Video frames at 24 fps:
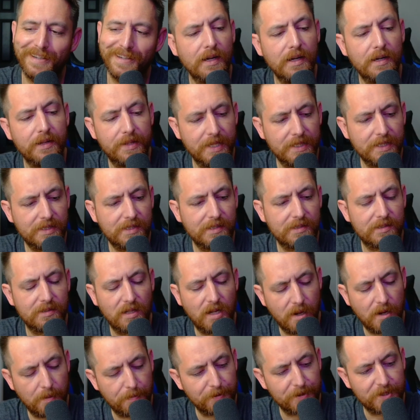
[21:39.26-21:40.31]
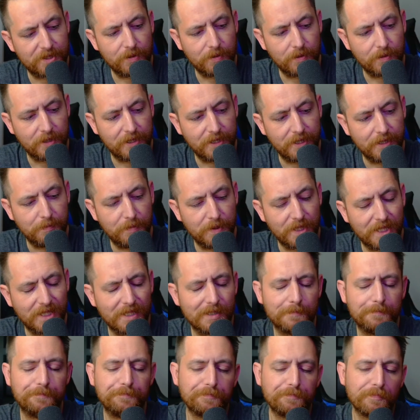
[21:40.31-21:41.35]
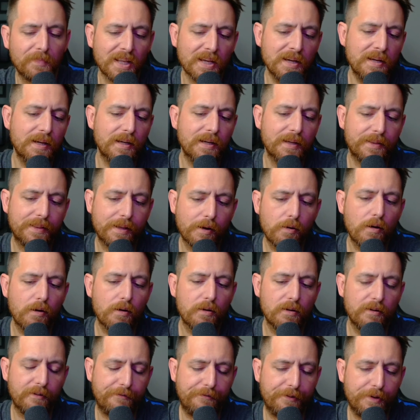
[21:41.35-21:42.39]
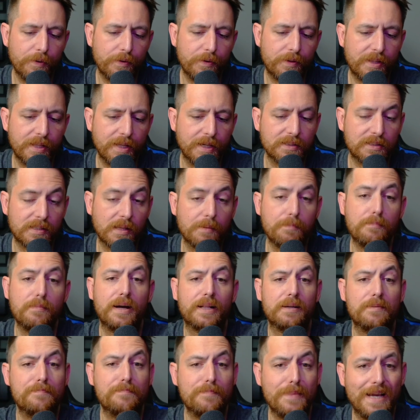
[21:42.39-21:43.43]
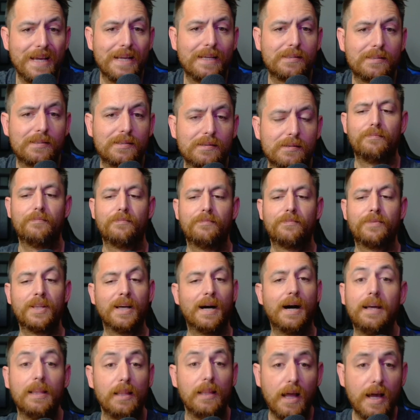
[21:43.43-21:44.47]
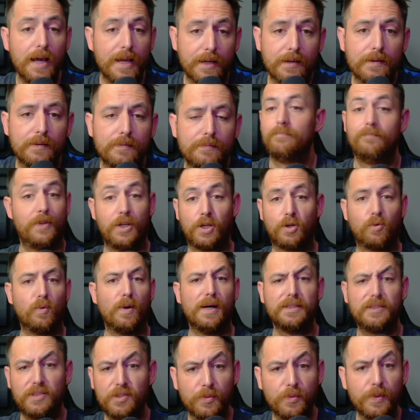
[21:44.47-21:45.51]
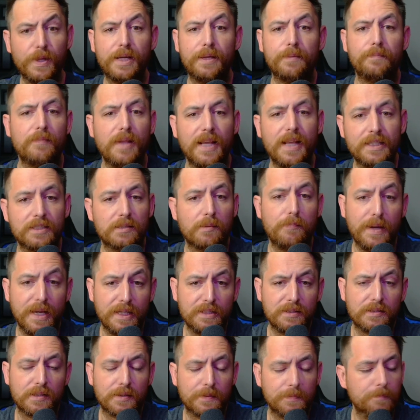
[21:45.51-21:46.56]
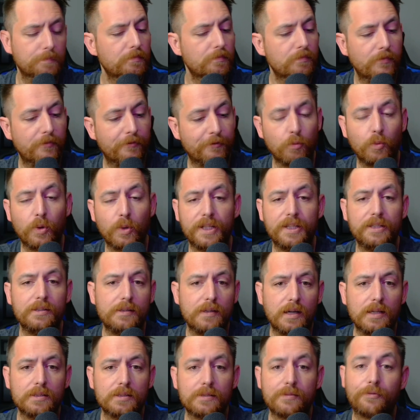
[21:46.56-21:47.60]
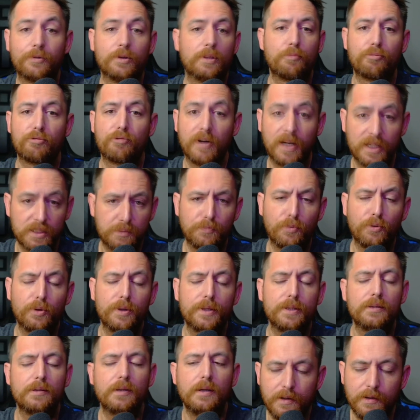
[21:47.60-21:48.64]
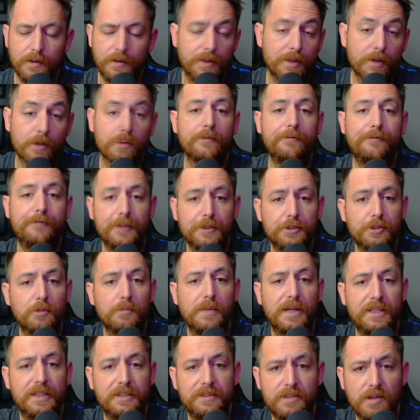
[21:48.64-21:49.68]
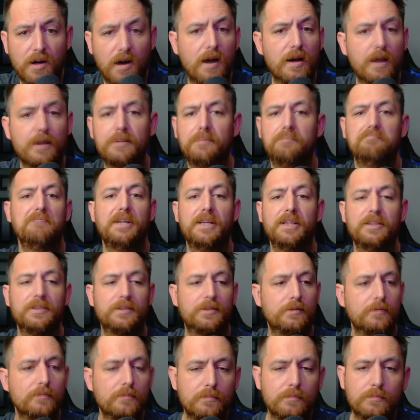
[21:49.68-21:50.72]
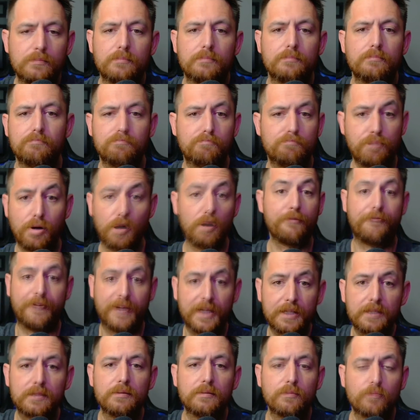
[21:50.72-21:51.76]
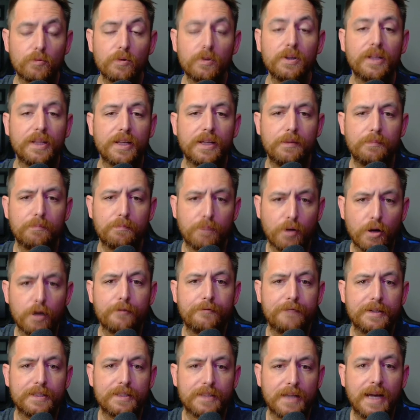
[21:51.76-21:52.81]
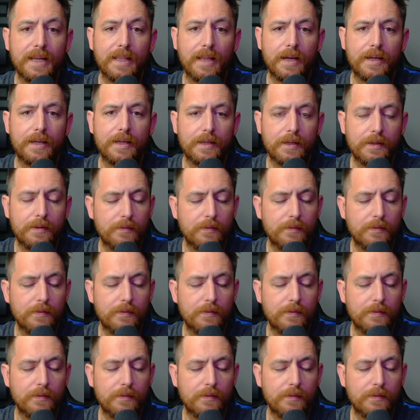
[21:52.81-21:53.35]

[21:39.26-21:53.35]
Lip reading: this is an opportunity because there are a few things that Meta makes that I like. The Quest 3 is amazing for what it does, for the price point. Their official Meta dock is perfect, really perfect. I like it,